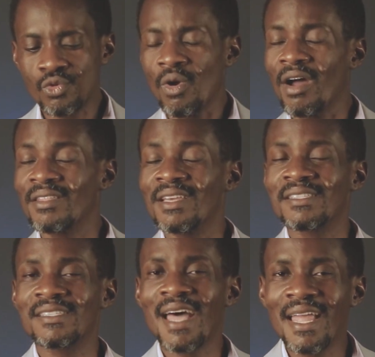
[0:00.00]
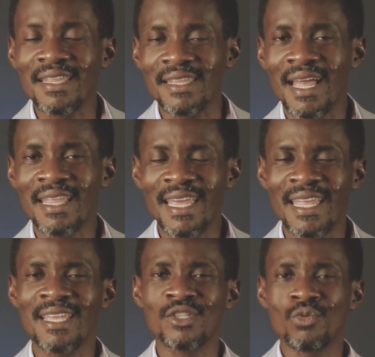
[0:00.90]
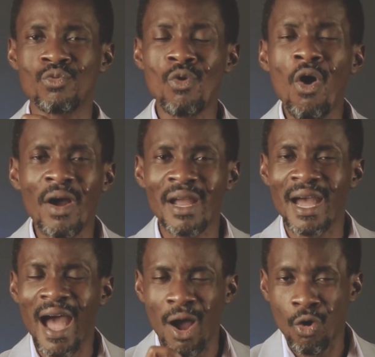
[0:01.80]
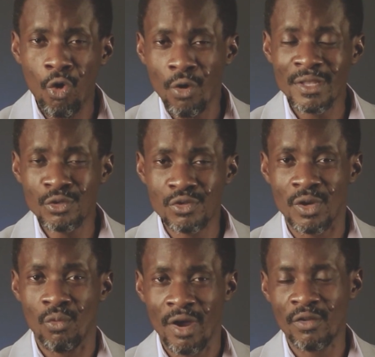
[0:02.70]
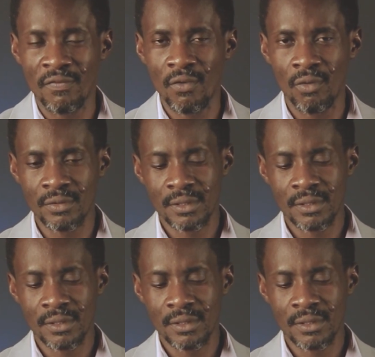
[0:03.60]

to understand that it is wrong according to the word of God.